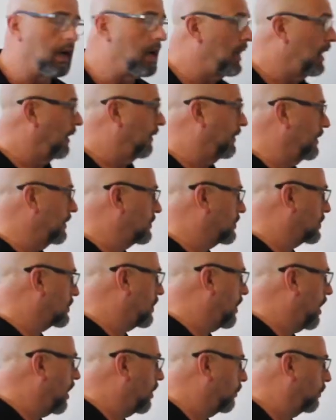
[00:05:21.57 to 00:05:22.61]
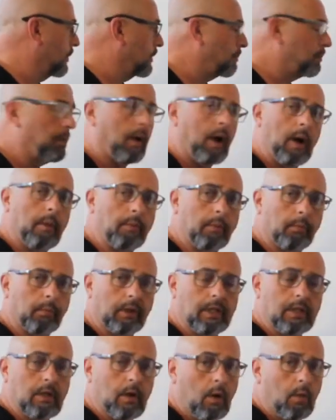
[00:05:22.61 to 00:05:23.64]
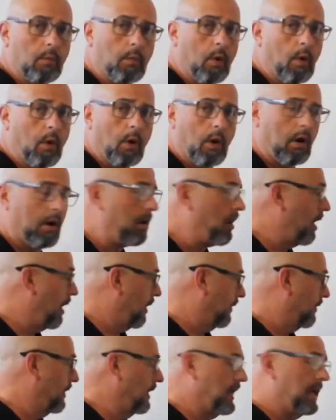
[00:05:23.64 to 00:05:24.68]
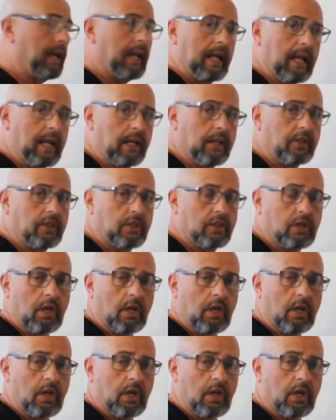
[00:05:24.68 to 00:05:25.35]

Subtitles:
This scar was probably no more than an inch